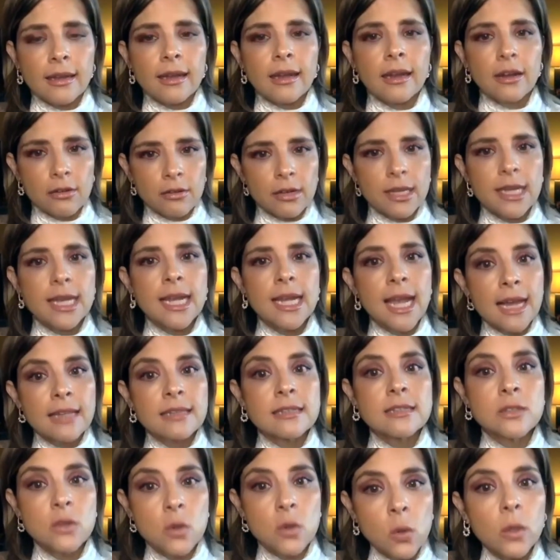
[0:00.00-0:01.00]
a girl can
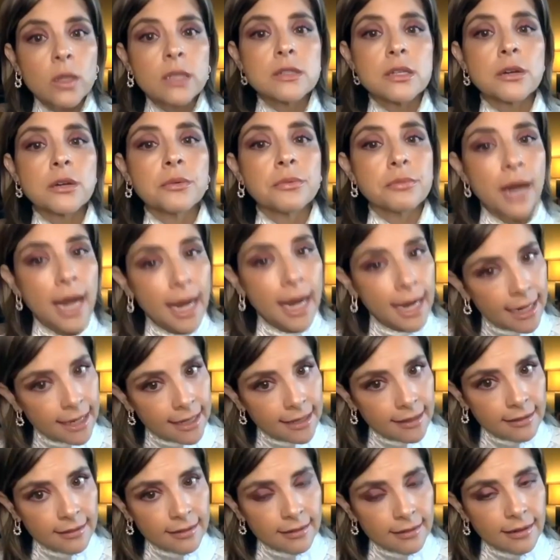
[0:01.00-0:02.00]
cut school. It's her
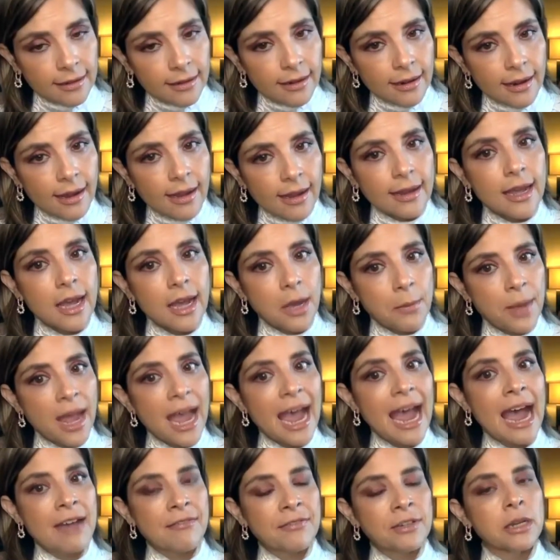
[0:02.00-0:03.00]
right. And come
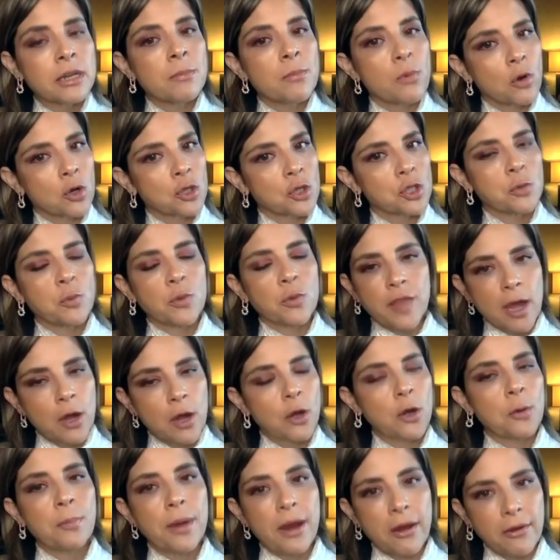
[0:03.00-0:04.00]
have an abortion
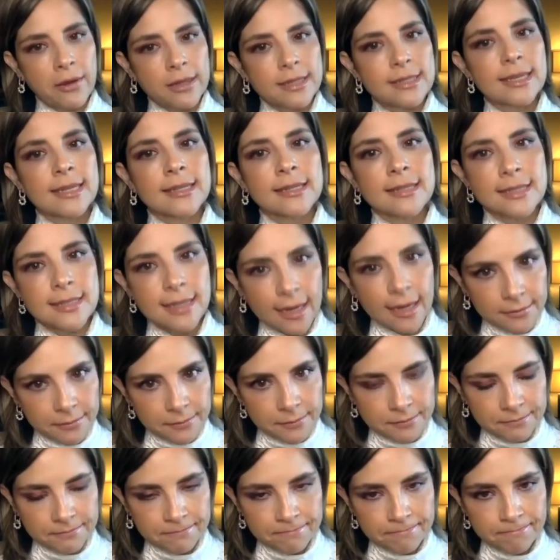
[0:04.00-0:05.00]
without her parents' consent.
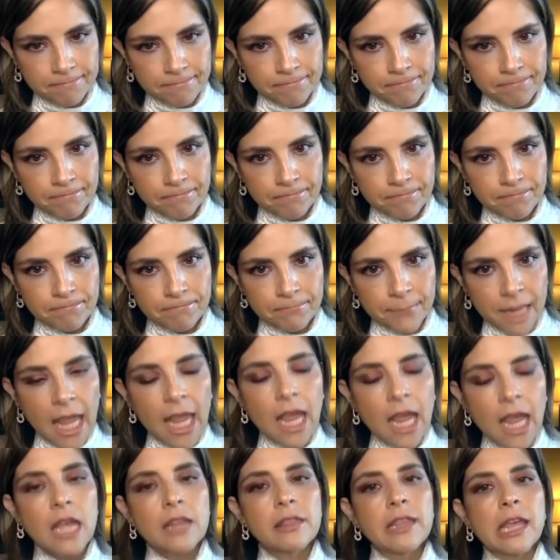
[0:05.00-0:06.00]

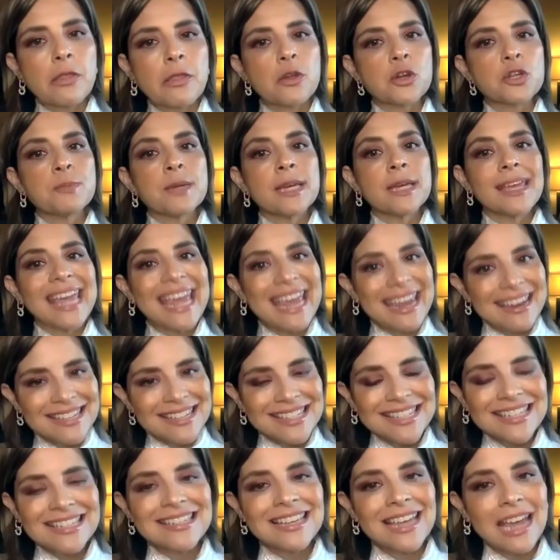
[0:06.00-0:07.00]
Now, there's been
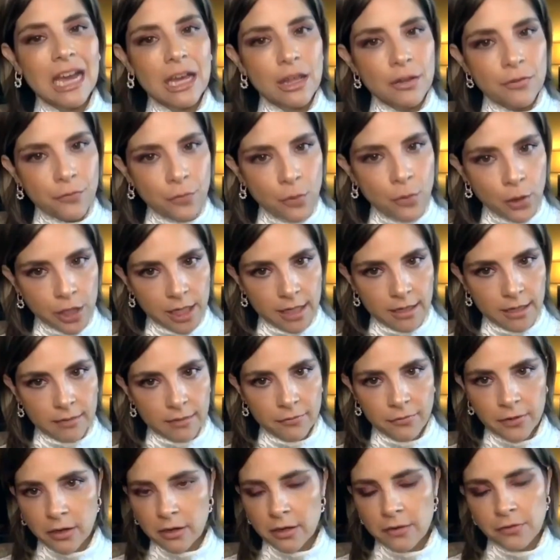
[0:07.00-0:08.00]
cases in
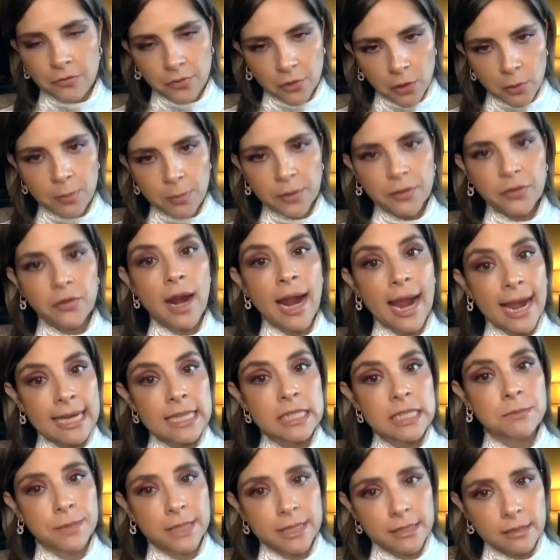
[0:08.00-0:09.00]
California, very few, but there
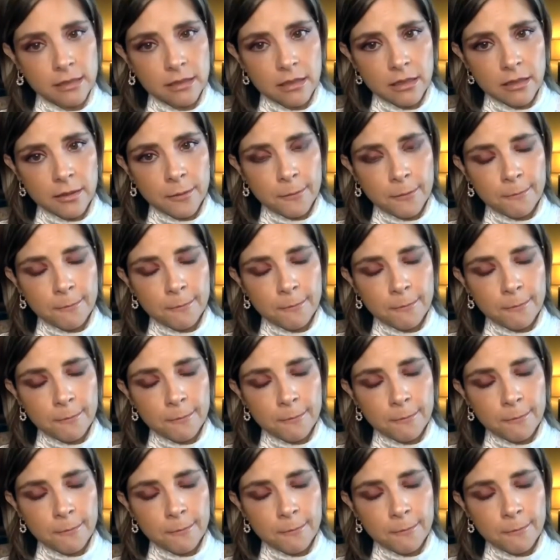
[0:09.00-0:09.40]
has been,